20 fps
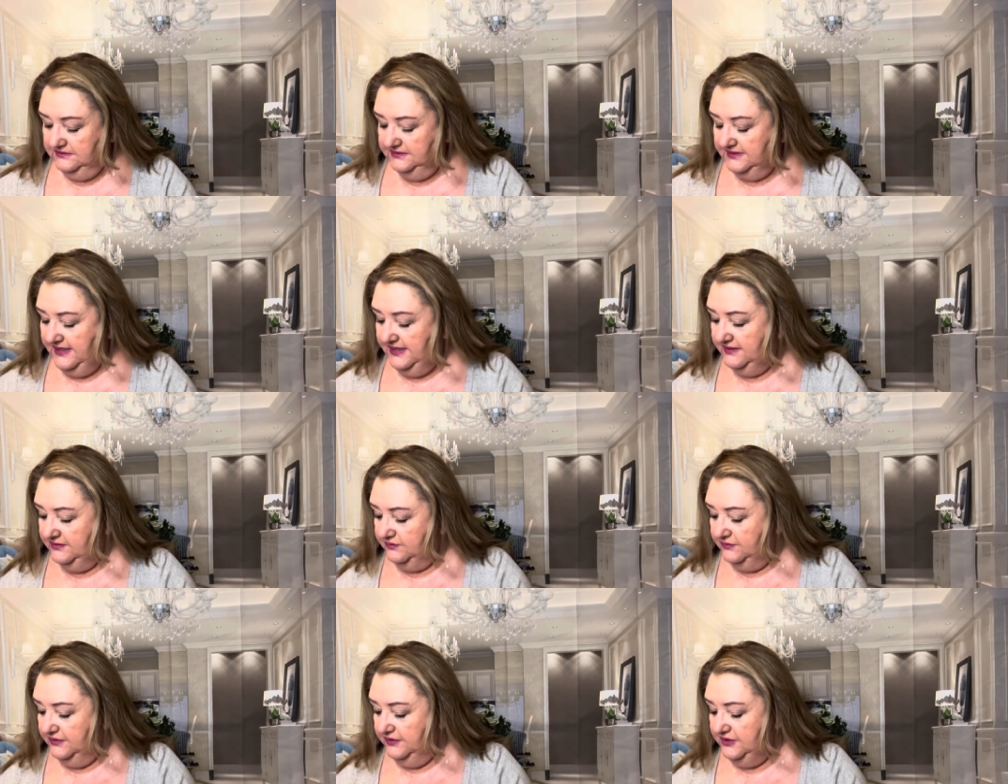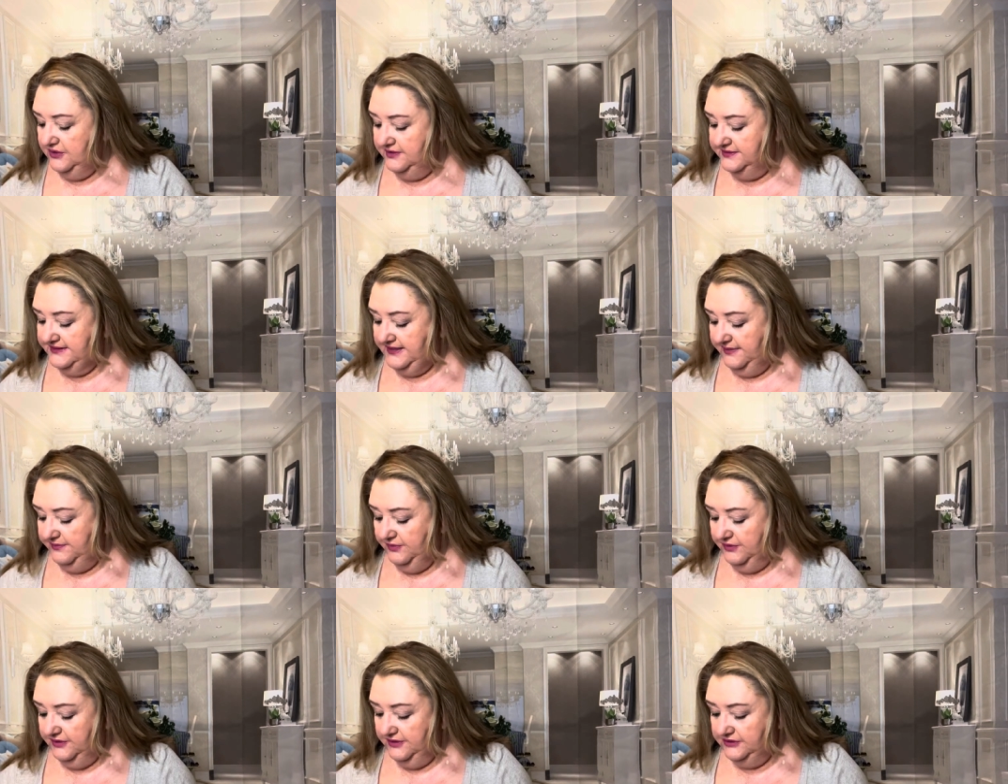I don't want to use
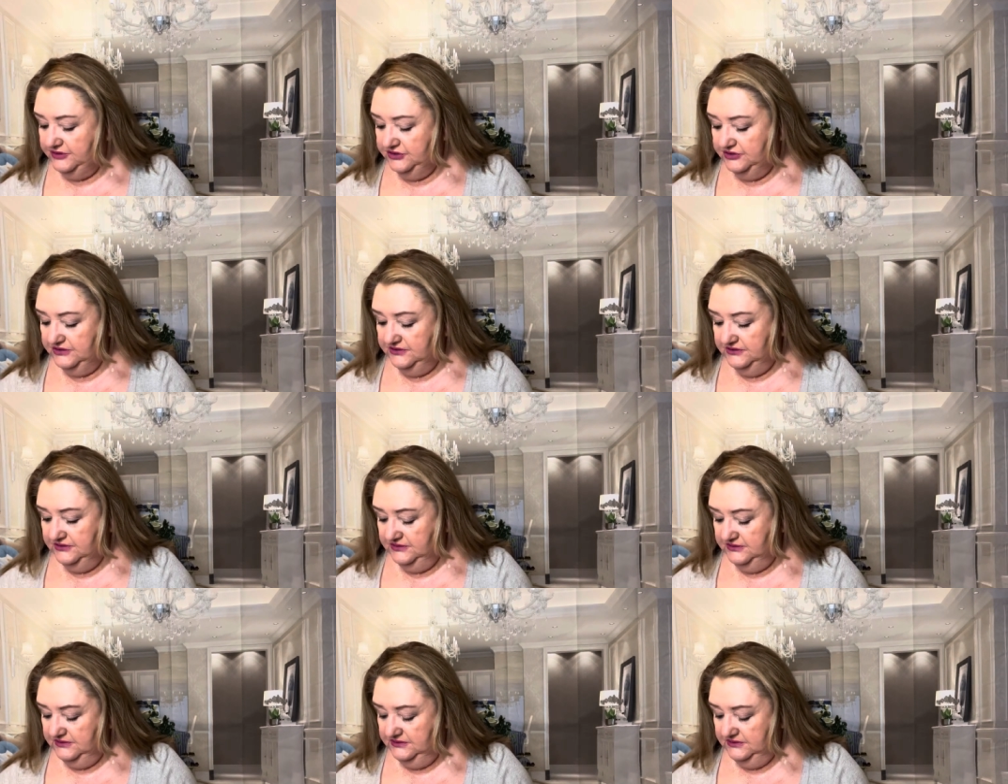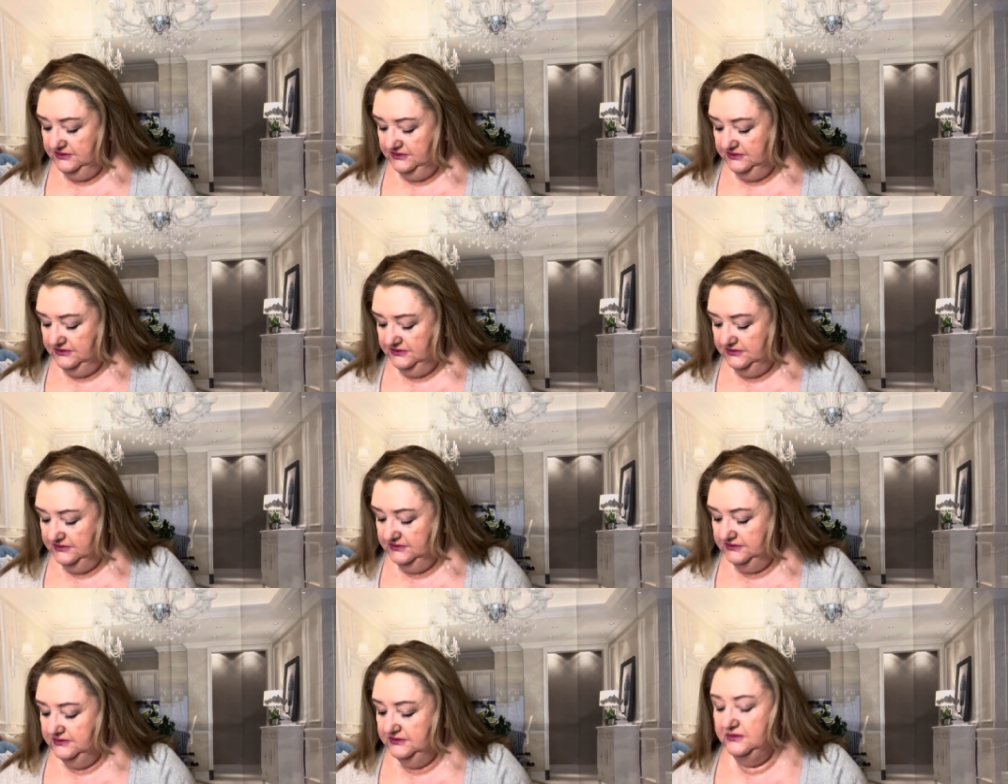that brush.
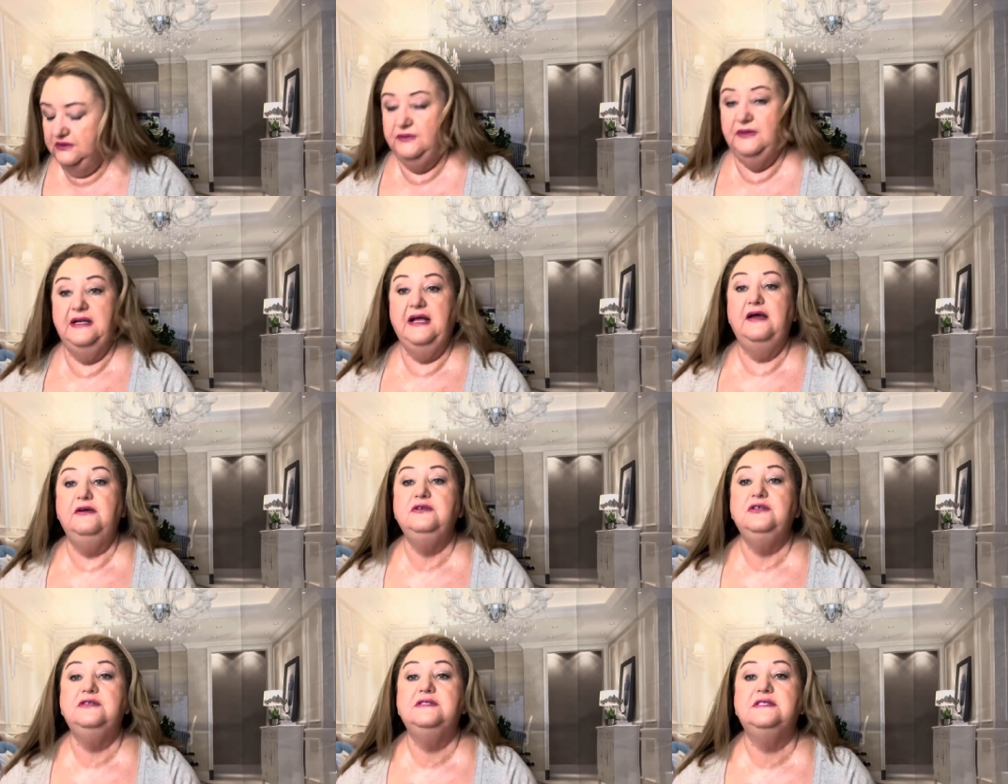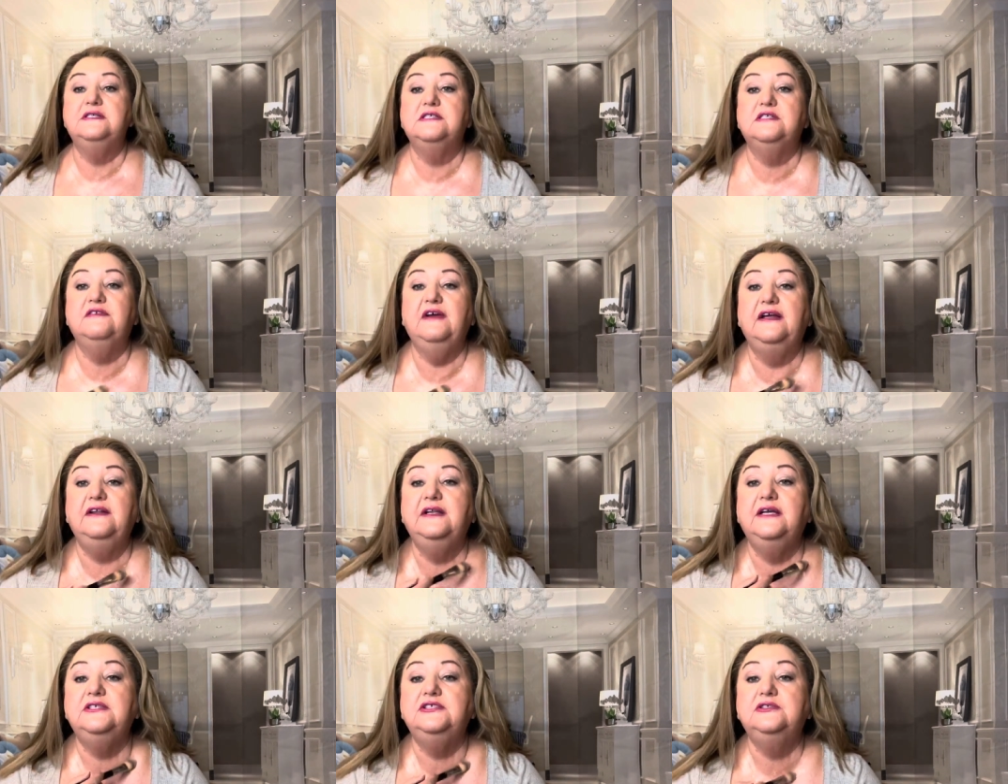Well, I'll use this
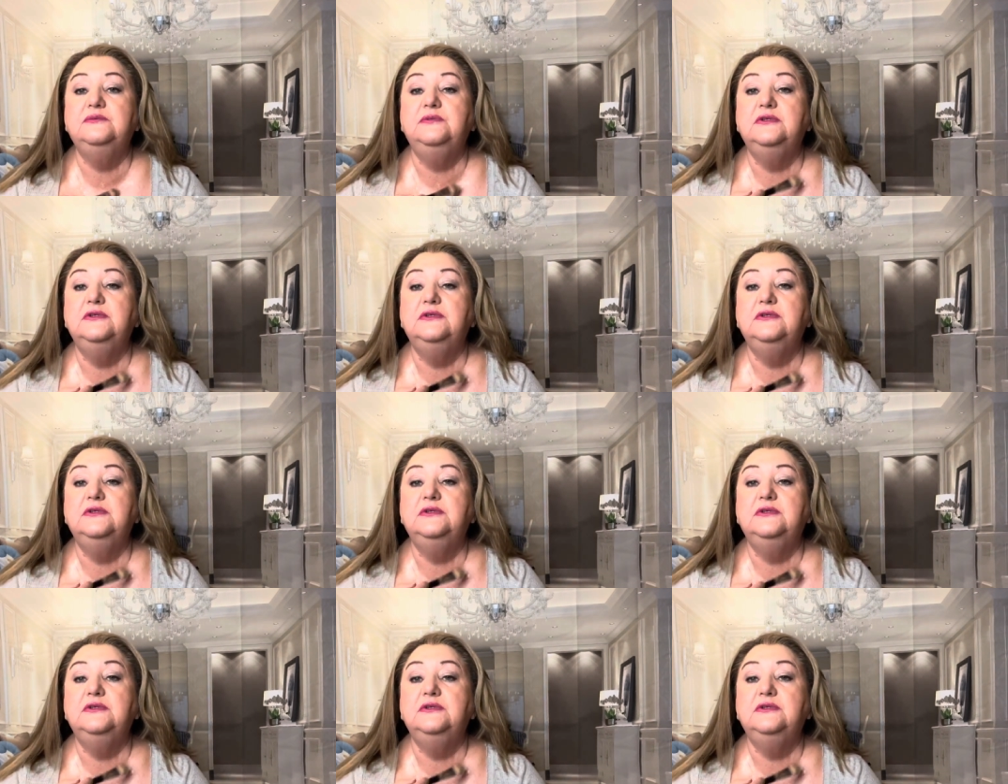foundation